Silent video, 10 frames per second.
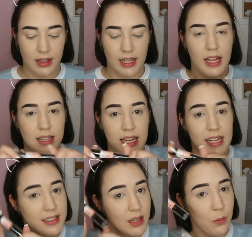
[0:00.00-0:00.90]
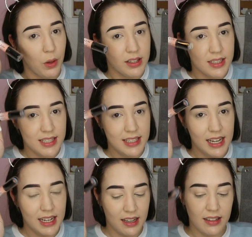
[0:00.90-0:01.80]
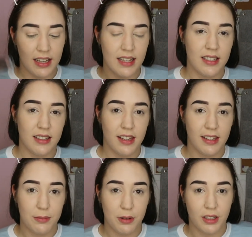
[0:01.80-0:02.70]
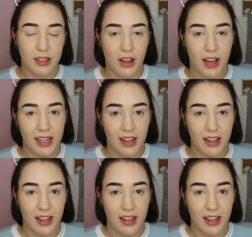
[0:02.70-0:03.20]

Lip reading: the NYX Wonder Stick. That's another product that I